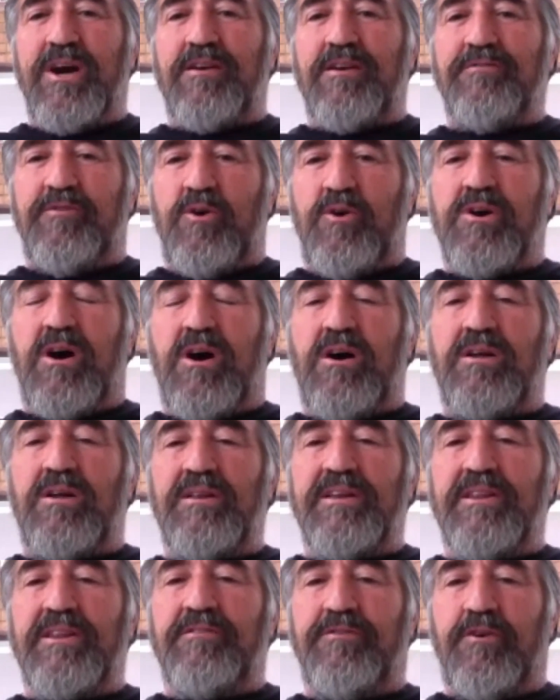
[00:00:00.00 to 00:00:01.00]
you got a phone
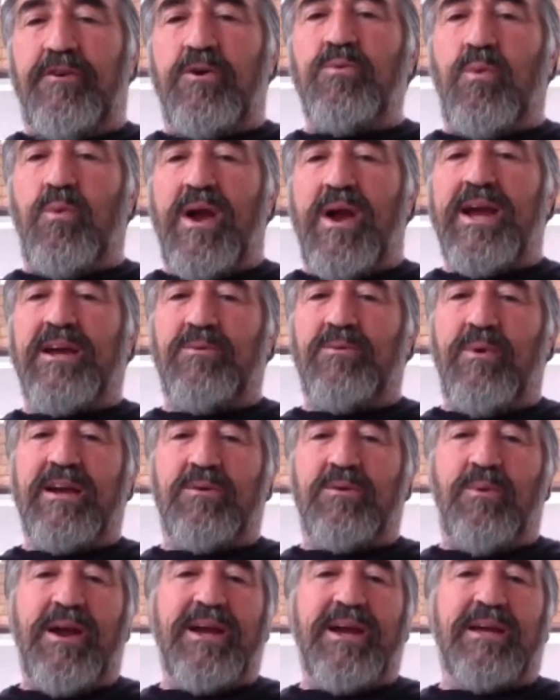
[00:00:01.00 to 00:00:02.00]
call and the phone rang
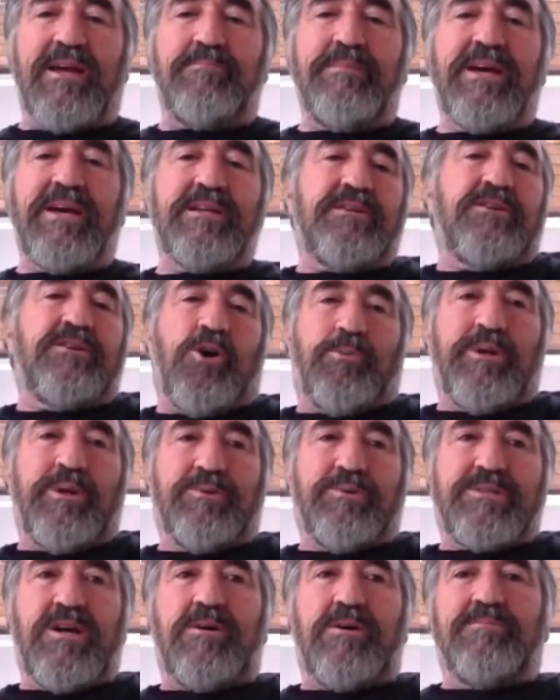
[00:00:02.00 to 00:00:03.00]
and rang and rang and meant
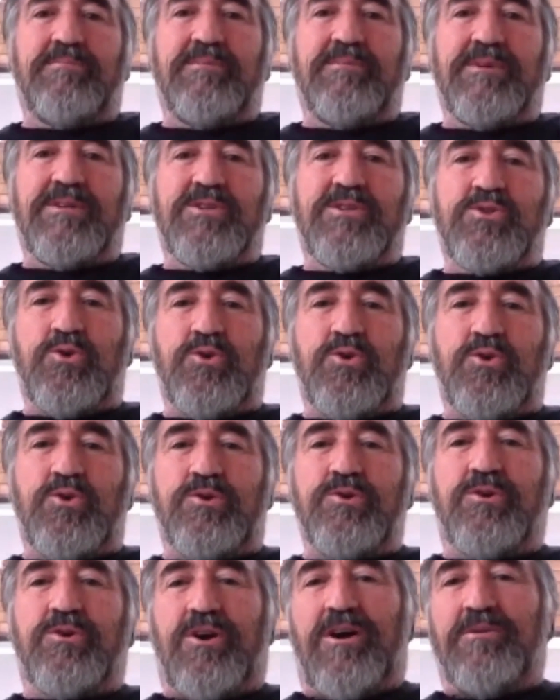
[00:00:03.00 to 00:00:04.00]
nobody was home.
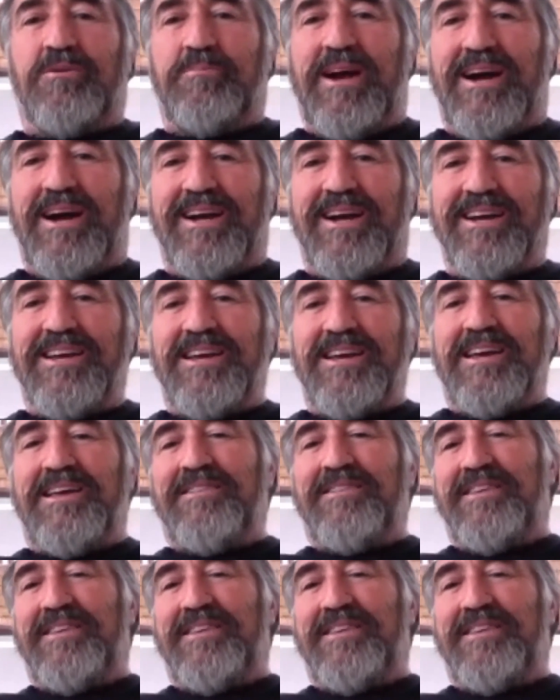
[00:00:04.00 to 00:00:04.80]
So you called back.